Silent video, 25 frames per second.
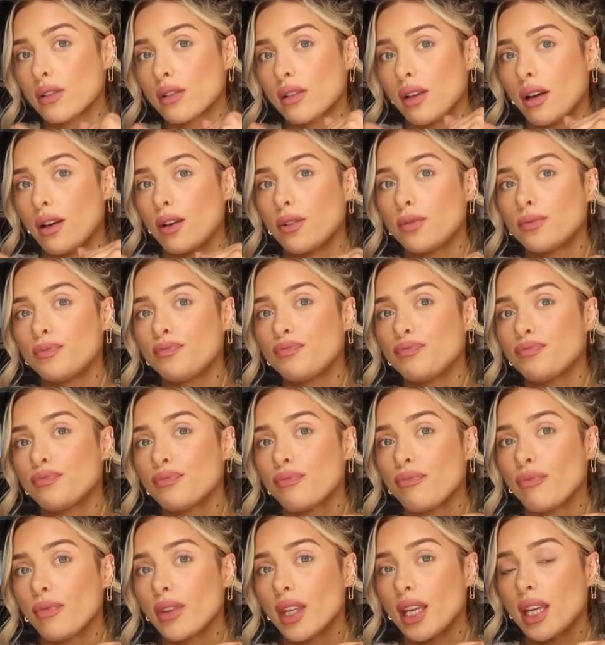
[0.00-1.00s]
So
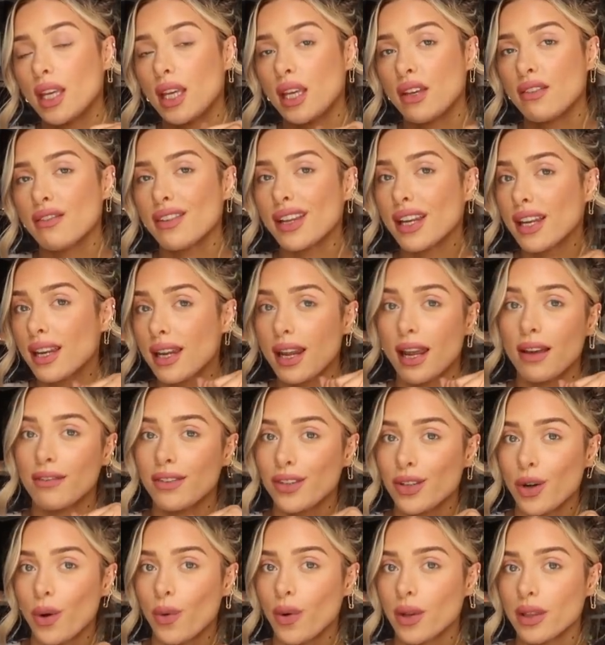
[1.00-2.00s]
even if
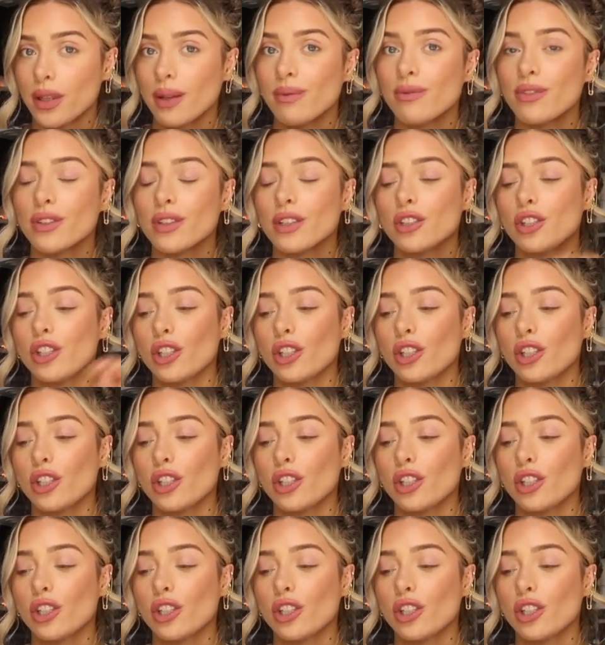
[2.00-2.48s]
you don't want them for the